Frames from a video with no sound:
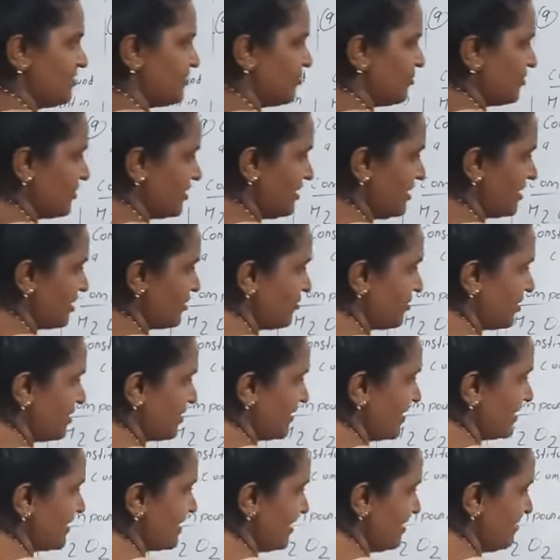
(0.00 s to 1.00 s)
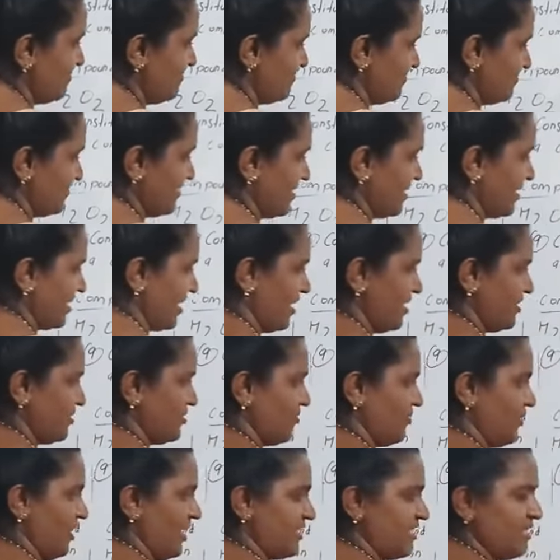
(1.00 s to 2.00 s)
So here you have written
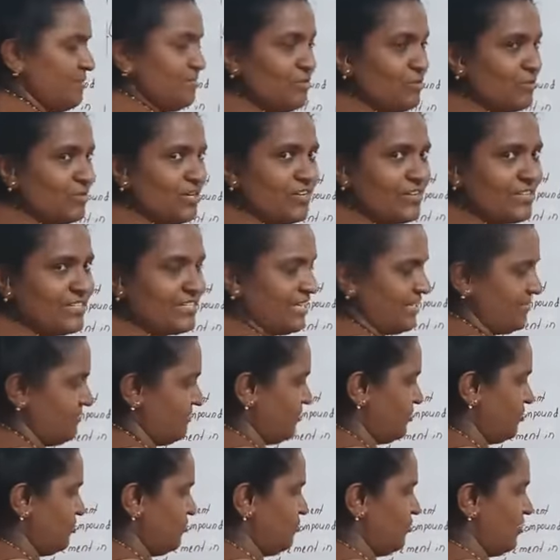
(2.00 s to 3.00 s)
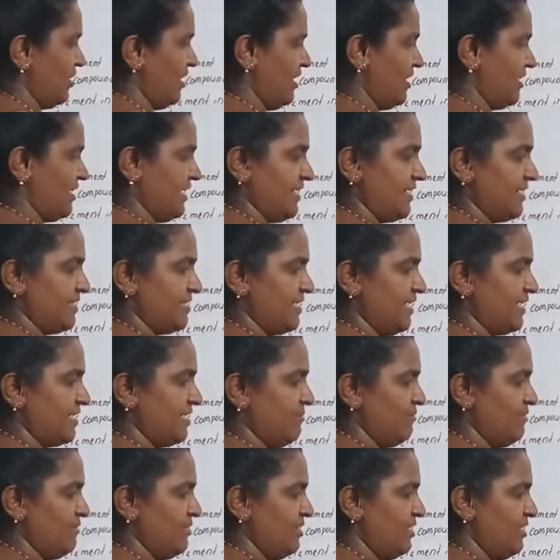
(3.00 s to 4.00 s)
ratio atom, you have written 2 hydrogen
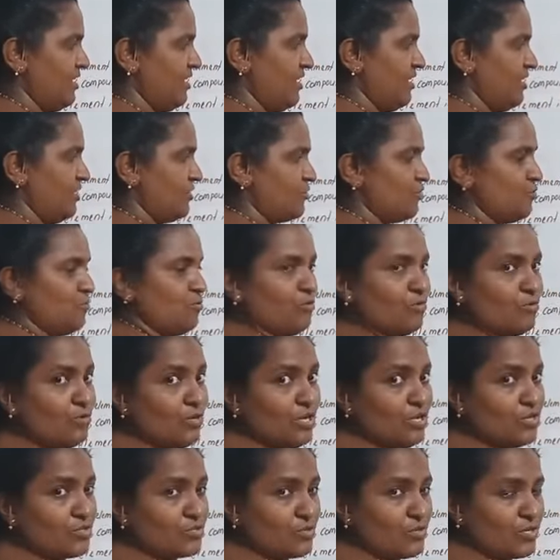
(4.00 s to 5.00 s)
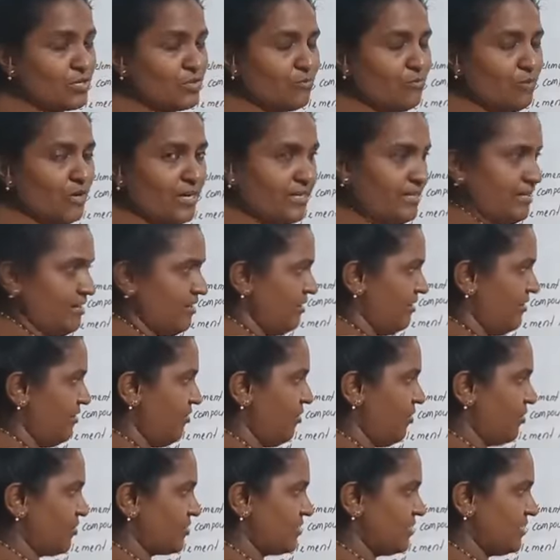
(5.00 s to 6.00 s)
atom, 1
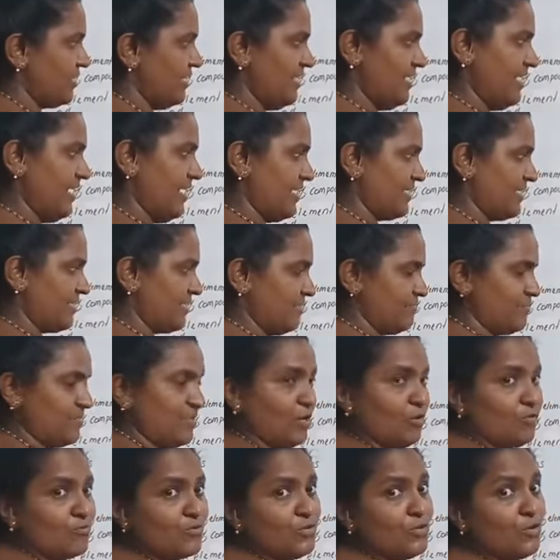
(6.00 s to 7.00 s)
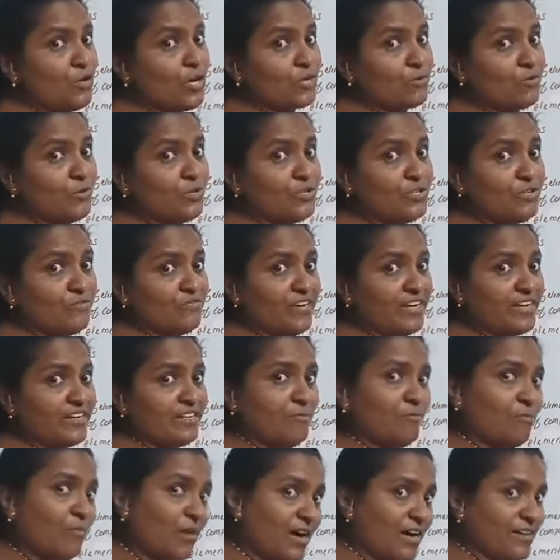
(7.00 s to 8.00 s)
oxygen atom. Now we are going to
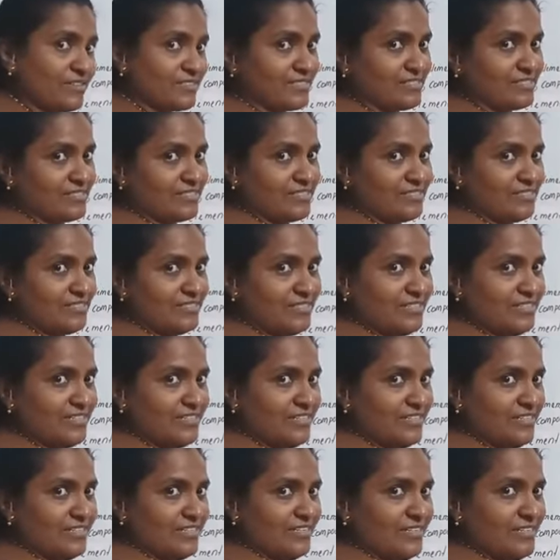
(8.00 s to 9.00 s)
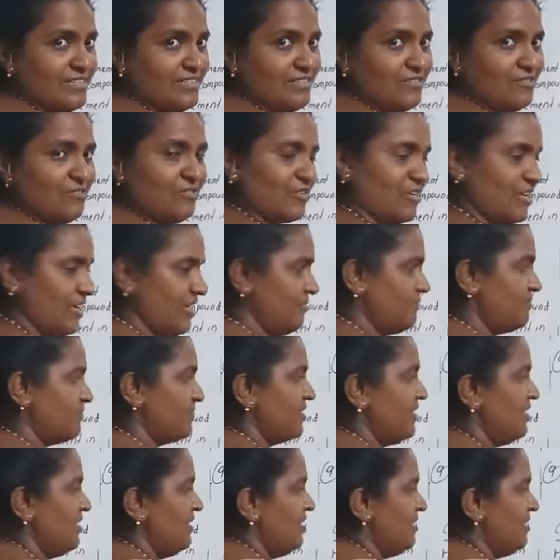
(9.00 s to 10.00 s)
find the mass. Okay.